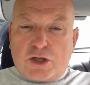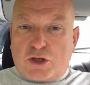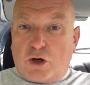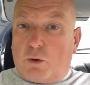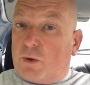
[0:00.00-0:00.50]

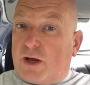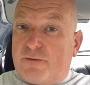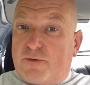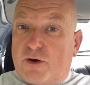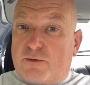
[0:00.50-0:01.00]
So,
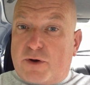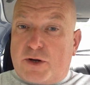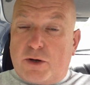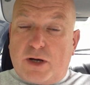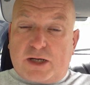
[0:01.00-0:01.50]
without further
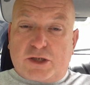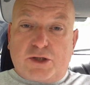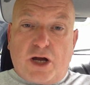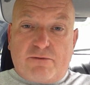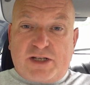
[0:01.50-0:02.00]
ado, I
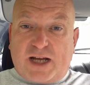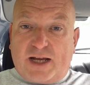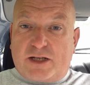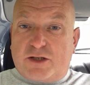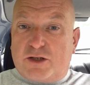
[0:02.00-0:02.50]
shall now
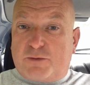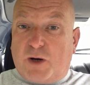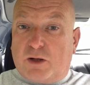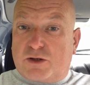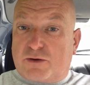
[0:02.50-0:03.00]
retire to the
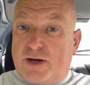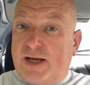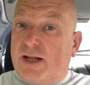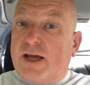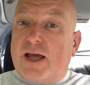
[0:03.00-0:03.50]
small
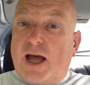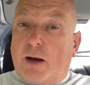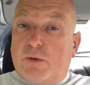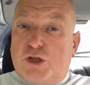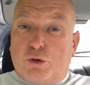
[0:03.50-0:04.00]
screen,
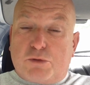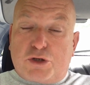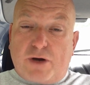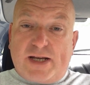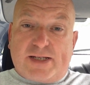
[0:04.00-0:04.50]
and we'll jump
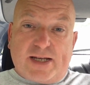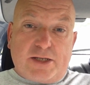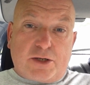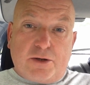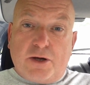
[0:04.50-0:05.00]
straight
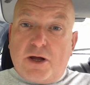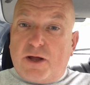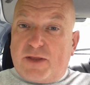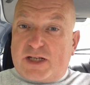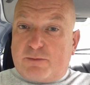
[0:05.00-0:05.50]
into
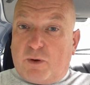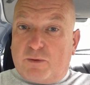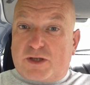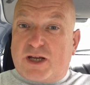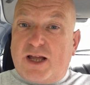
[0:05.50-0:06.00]
this
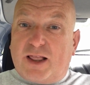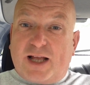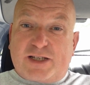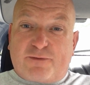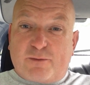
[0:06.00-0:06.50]
month's
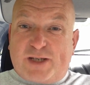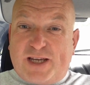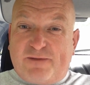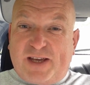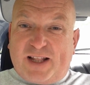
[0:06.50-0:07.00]
Letter from
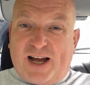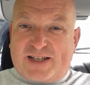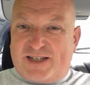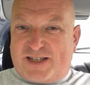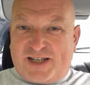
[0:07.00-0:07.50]
TV
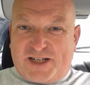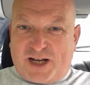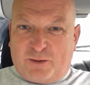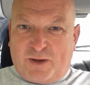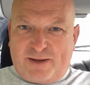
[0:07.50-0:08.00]
Licensing,
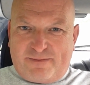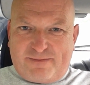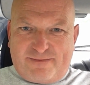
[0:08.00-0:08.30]
shall we?